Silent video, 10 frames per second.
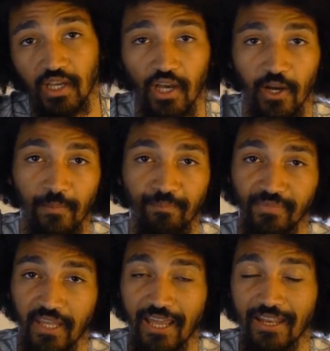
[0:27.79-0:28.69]

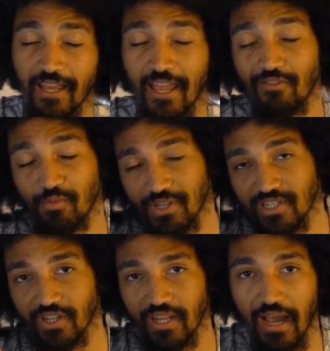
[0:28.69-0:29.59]
and everybody
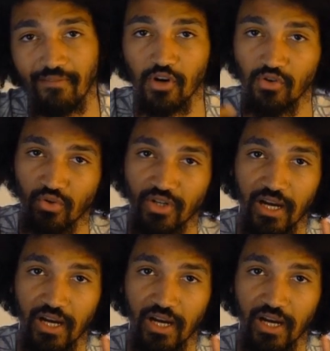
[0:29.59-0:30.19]
gonna have a look,